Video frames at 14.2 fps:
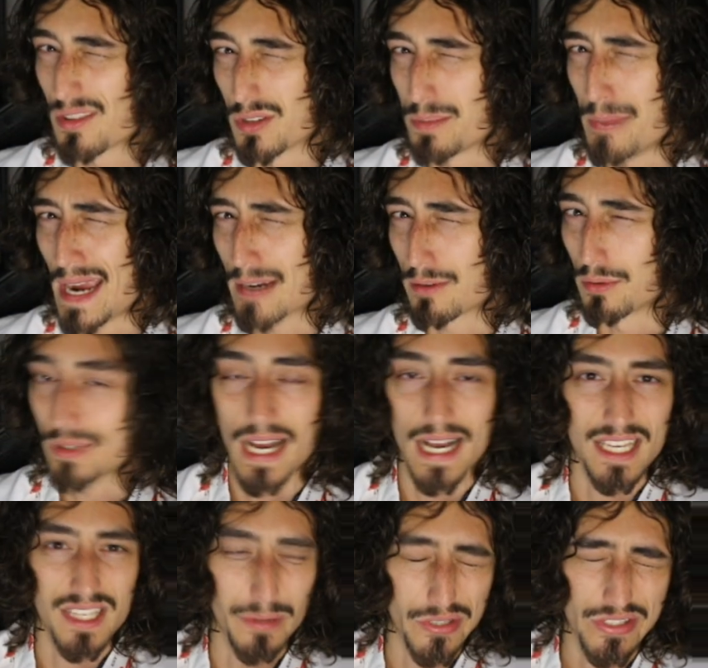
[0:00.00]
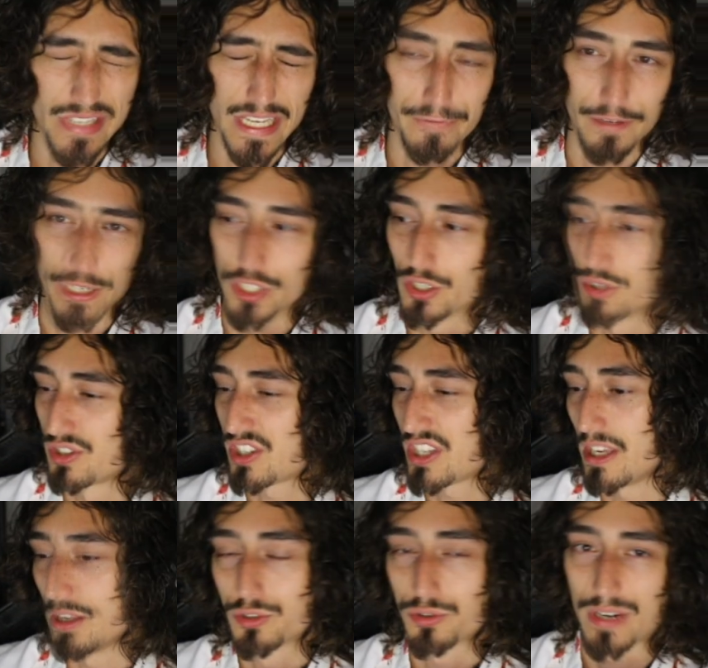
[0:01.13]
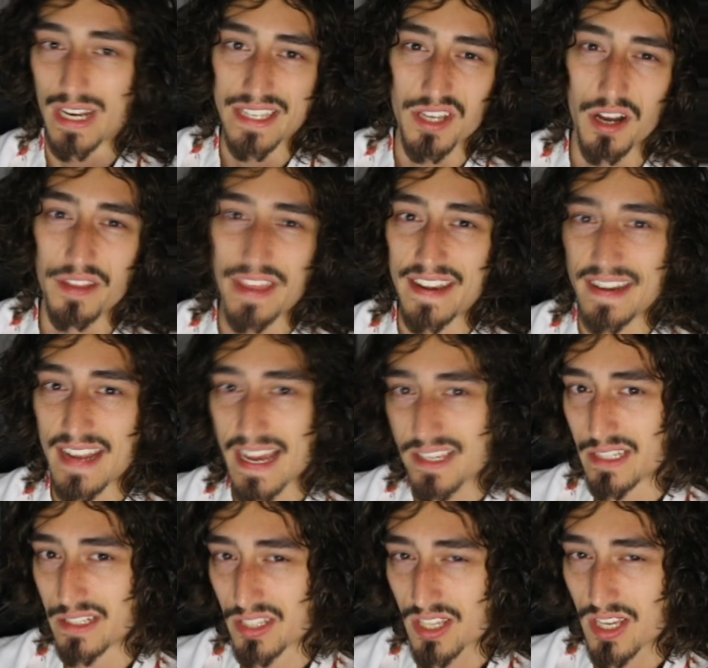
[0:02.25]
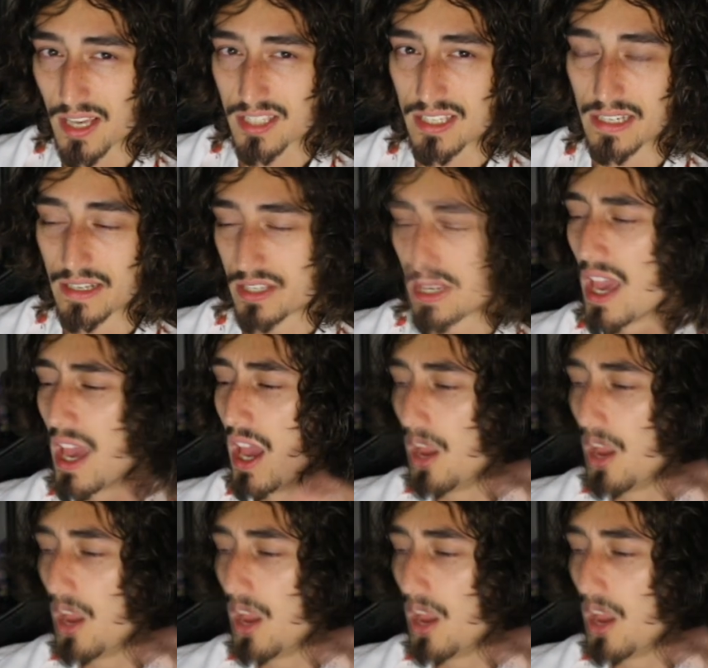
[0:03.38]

those Macro Cosmos, Defissure, Skill Drains, all that nasty disgustingness.